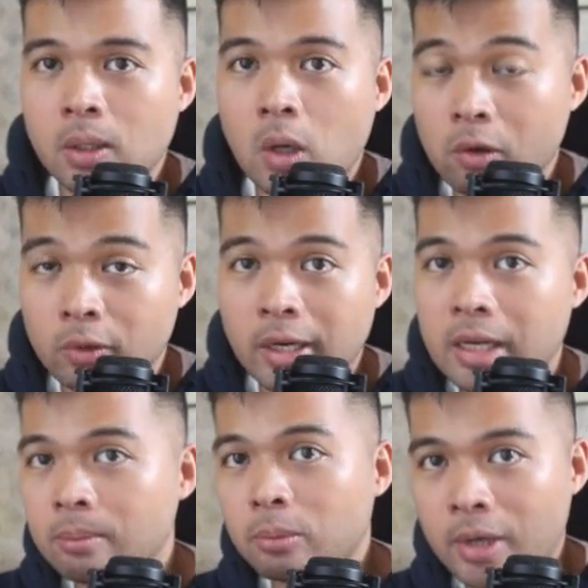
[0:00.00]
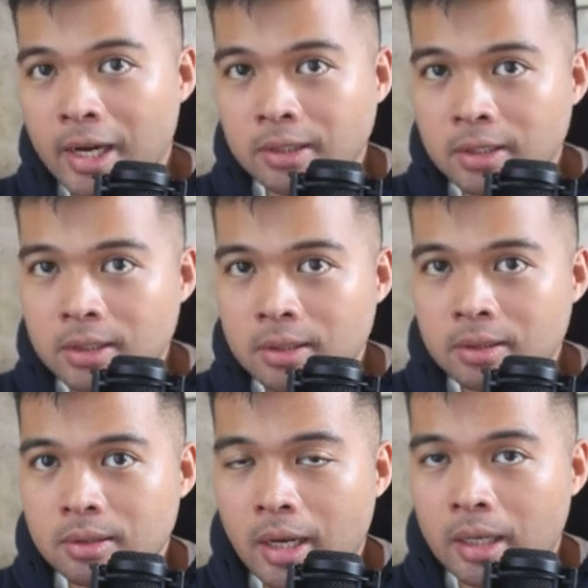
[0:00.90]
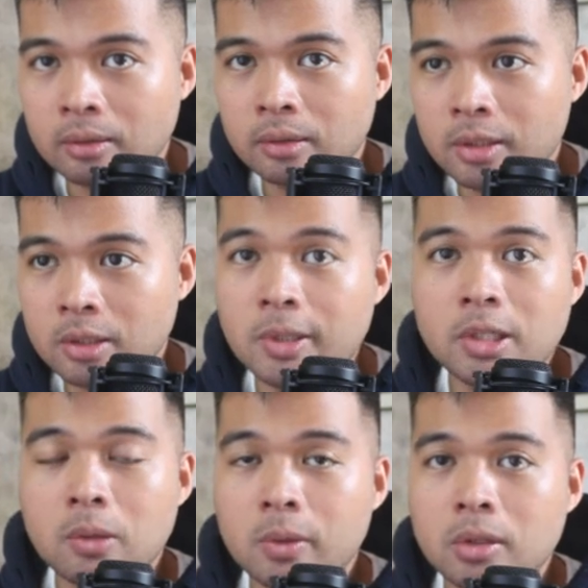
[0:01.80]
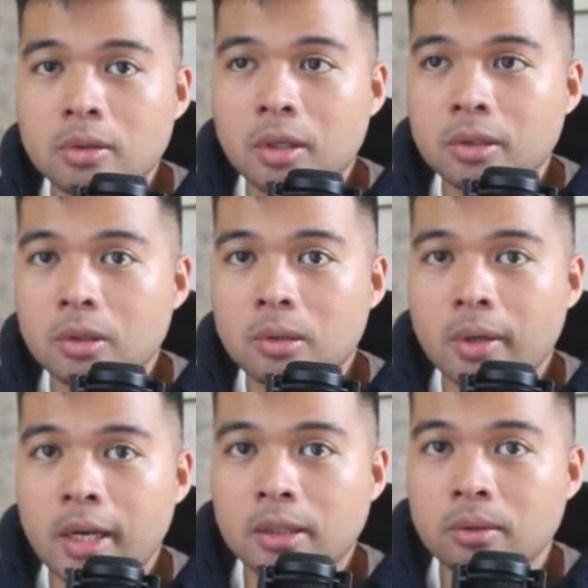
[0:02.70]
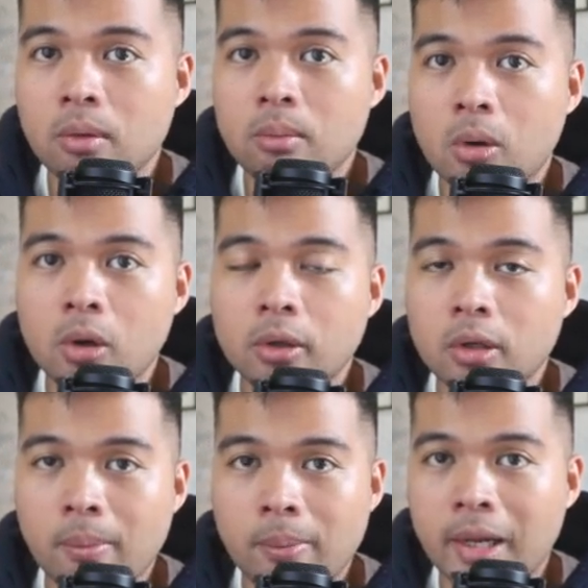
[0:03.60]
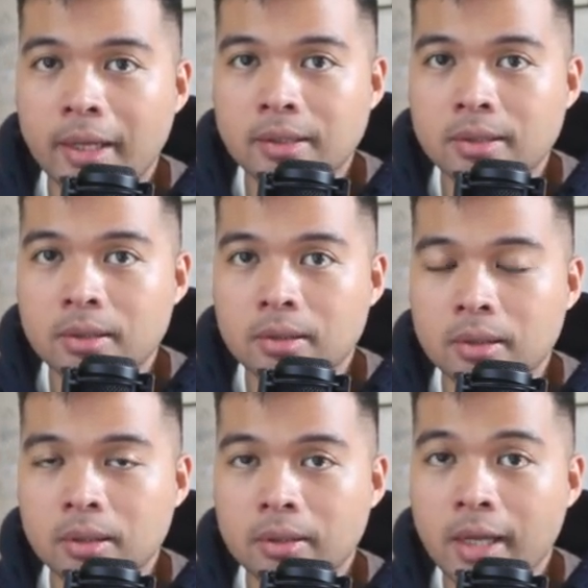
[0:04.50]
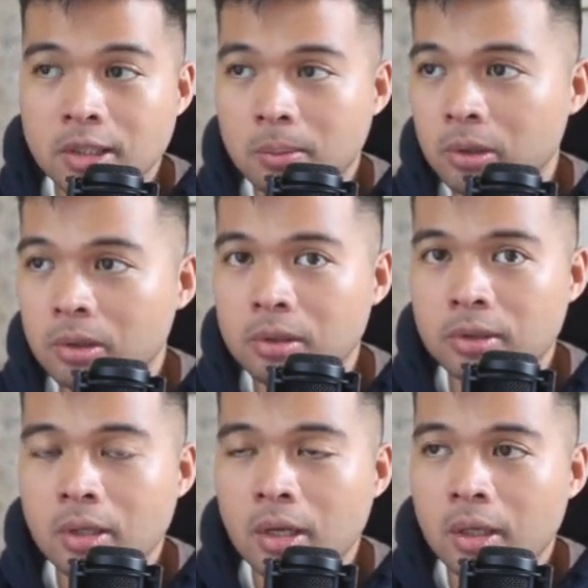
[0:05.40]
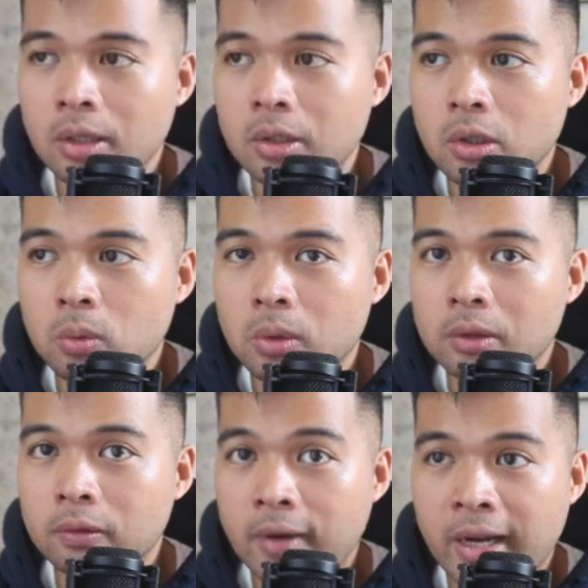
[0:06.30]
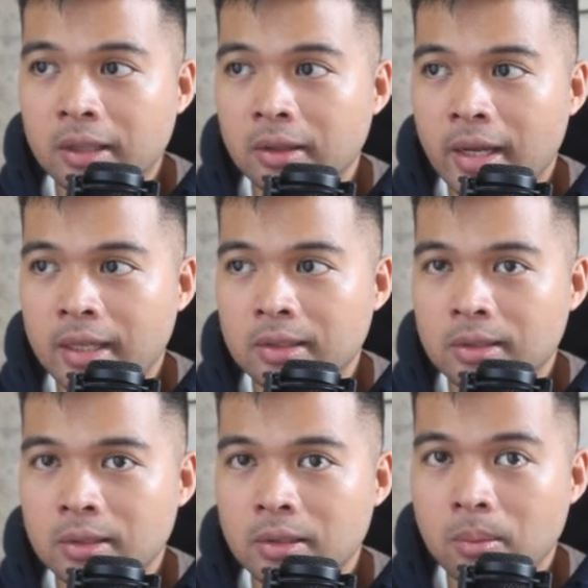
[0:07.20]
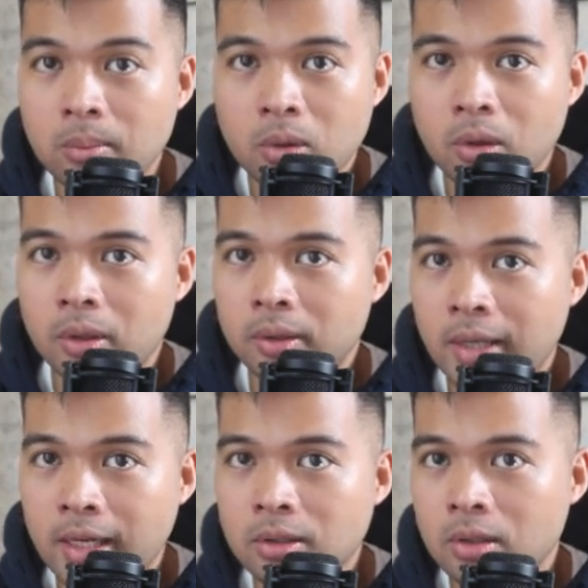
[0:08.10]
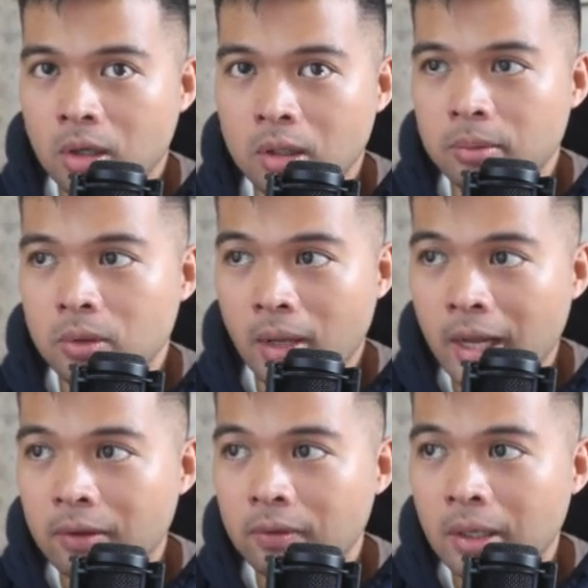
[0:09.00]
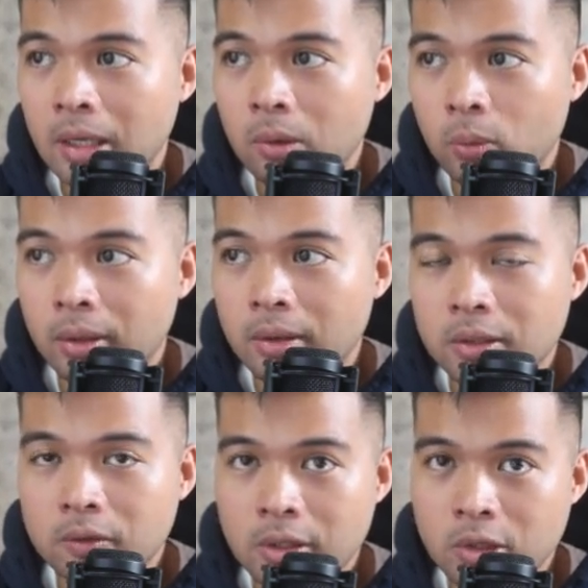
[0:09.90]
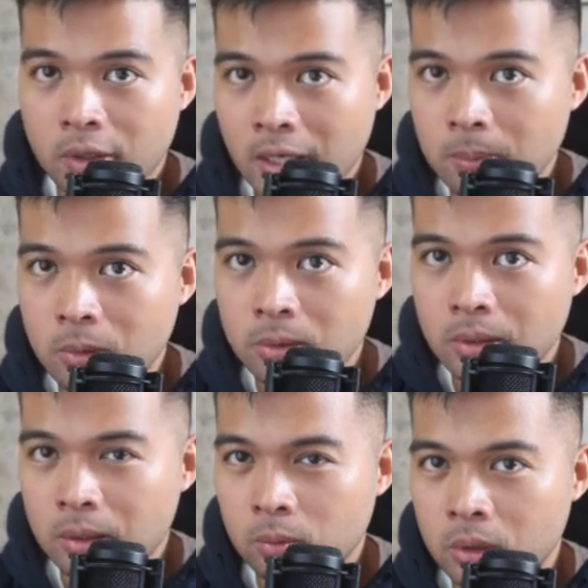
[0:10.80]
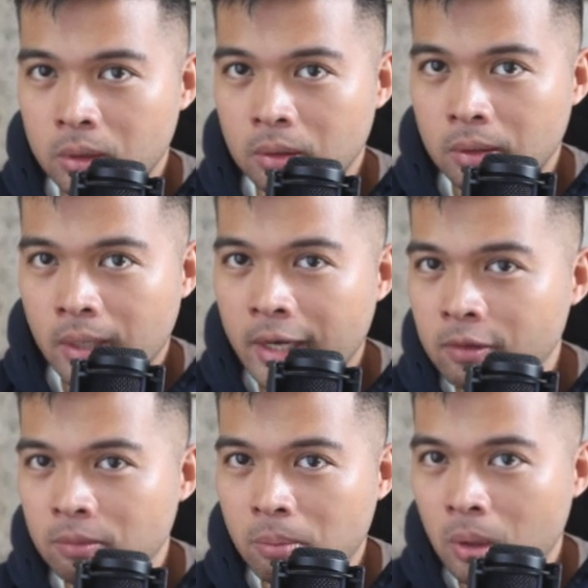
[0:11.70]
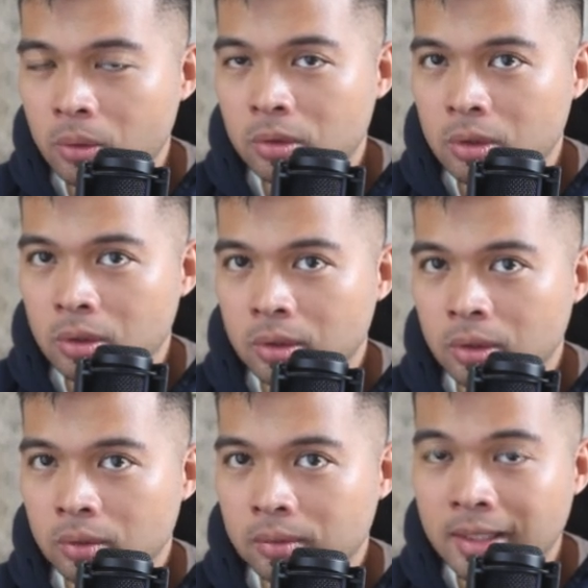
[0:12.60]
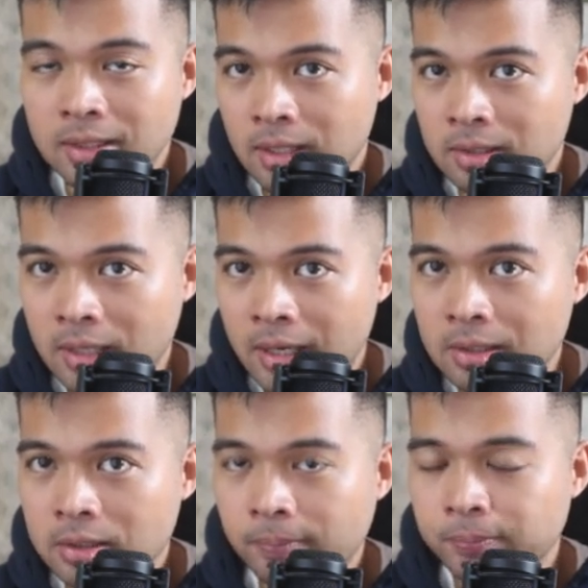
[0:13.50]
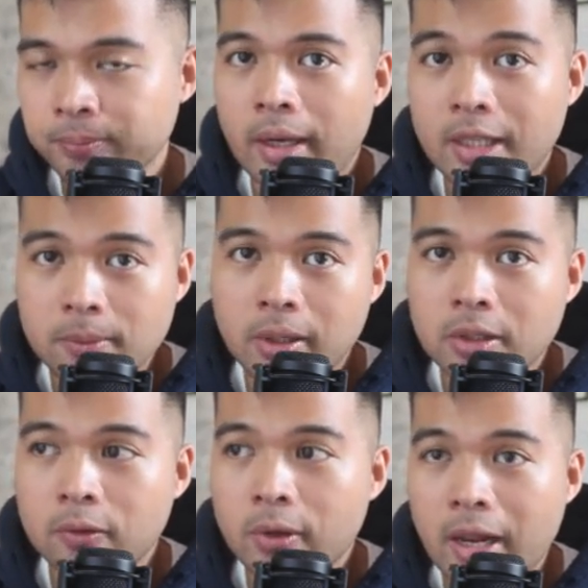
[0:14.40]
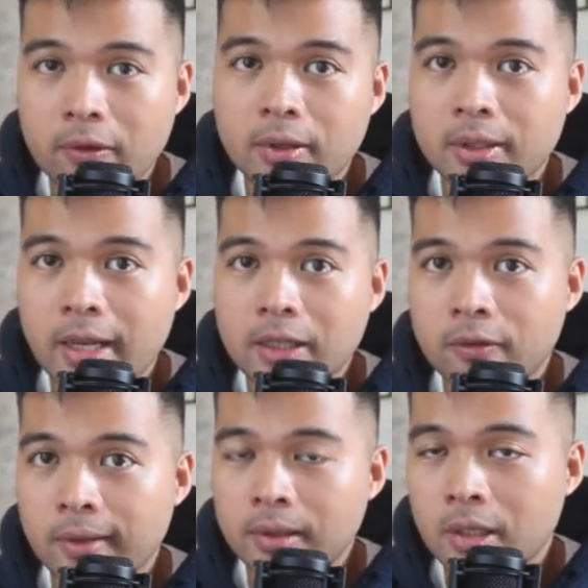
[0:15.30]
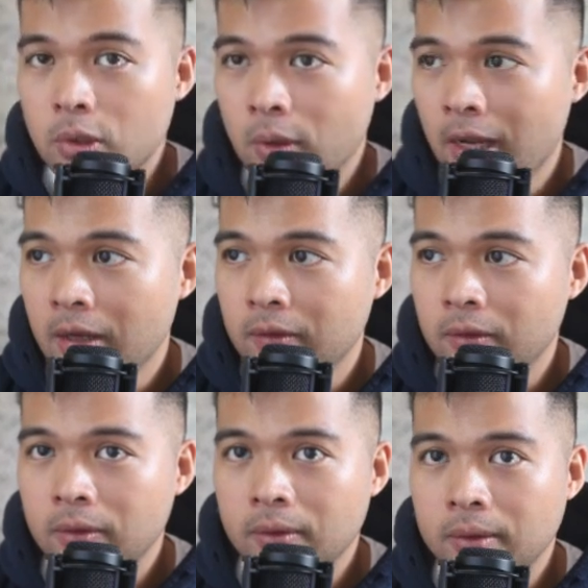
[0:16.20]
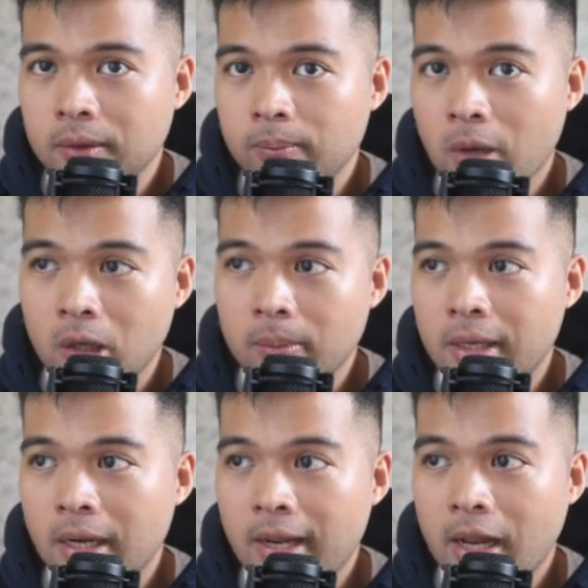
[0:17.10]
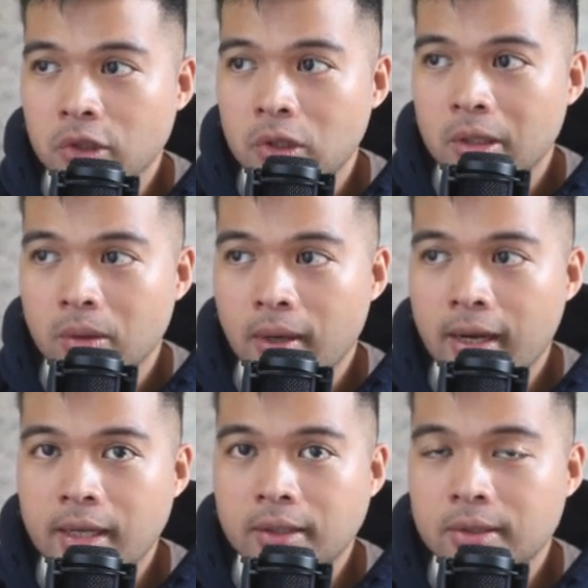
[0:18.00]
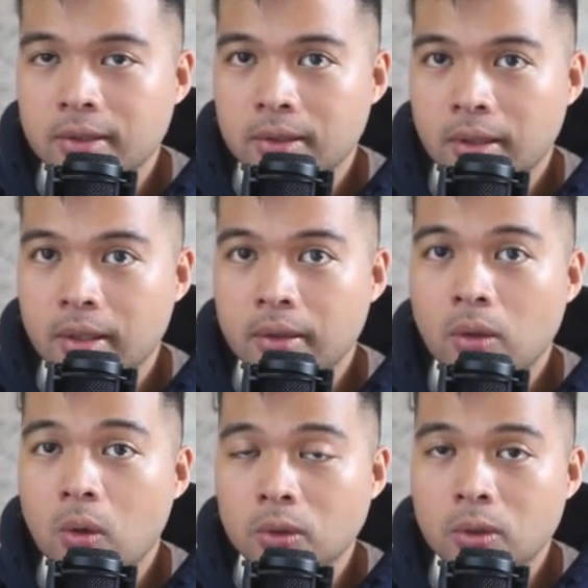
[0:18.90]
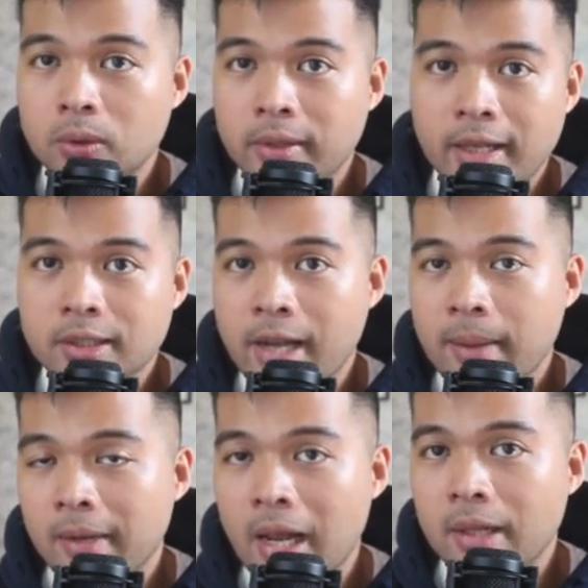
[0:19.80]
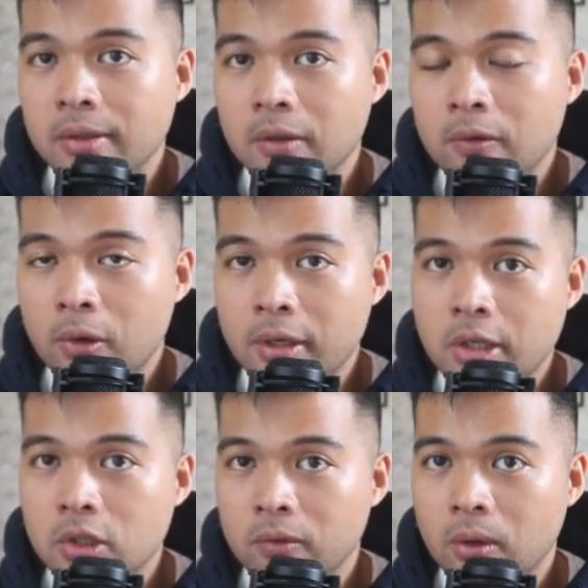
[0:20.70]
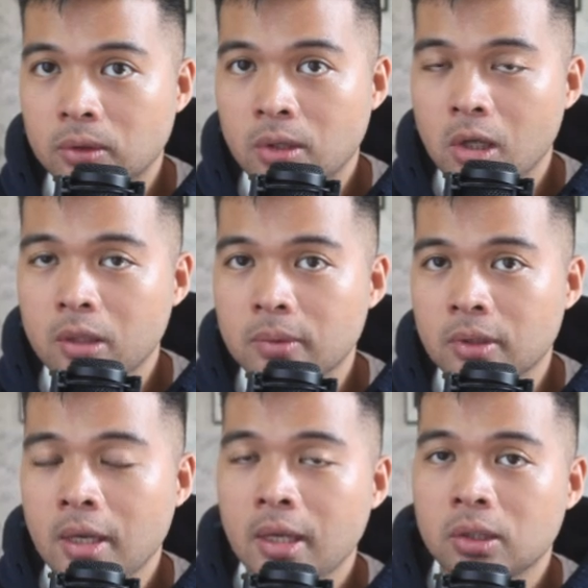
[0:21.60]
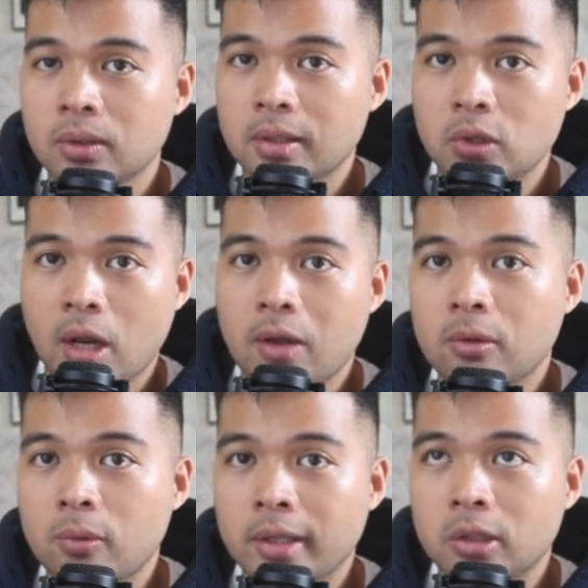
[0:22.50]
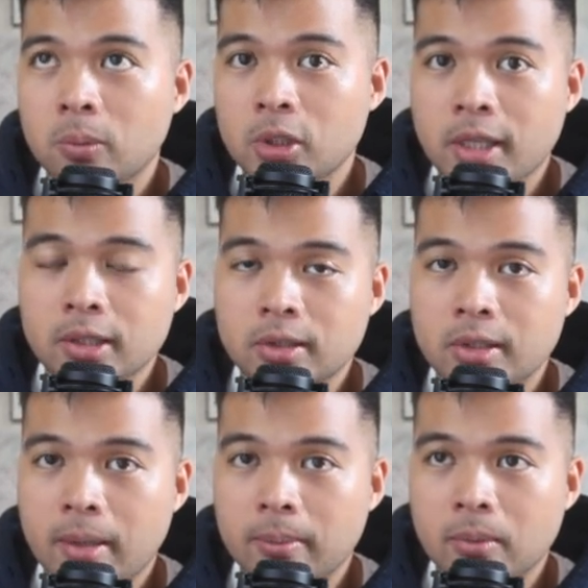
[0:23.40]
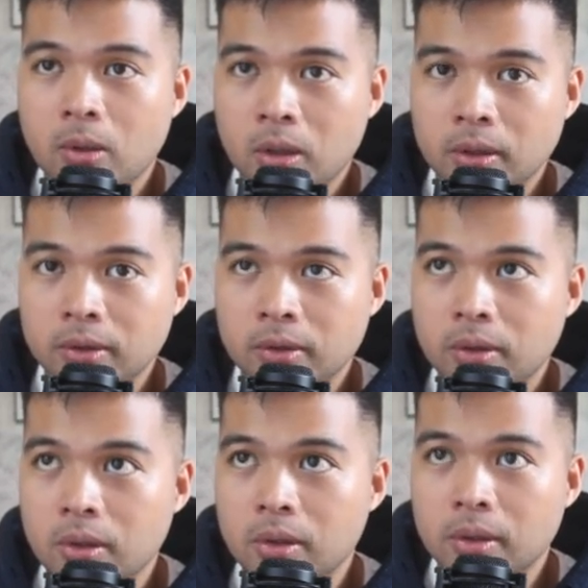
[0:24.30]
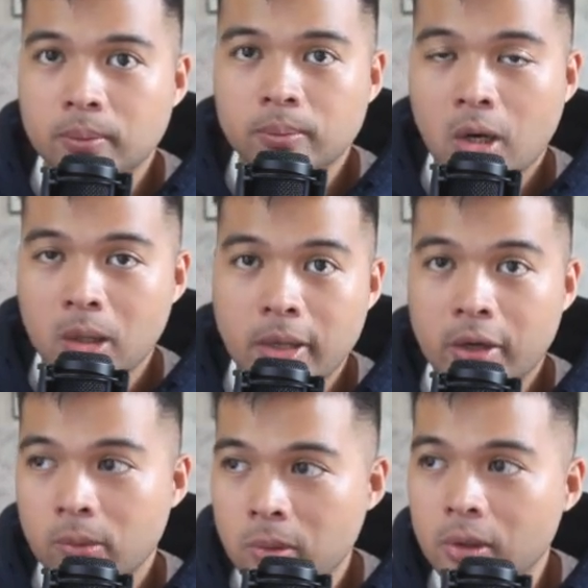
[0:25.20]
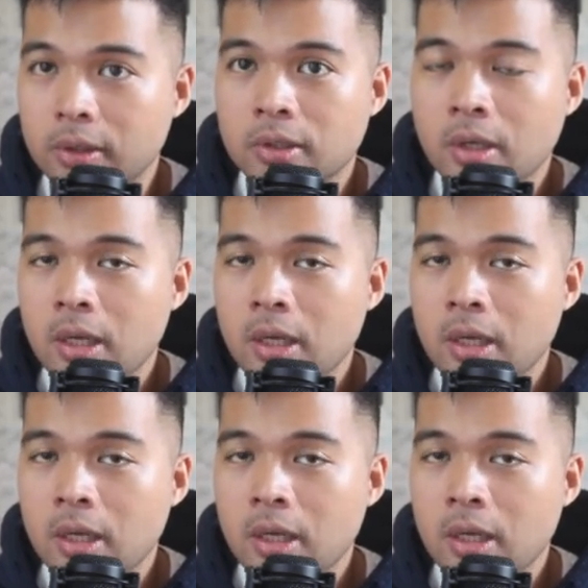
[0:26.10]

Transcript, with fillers: However, in practice, and especially when you start to create more complex uh, data models, you will find that the more date columns you have with this feature enabled, it will kind of bloat your dataset size. And that's because for every date field that you have, Power BI actually creates an auto date time calendar for each of those columns so that you have a way to present them on your Power BI reports,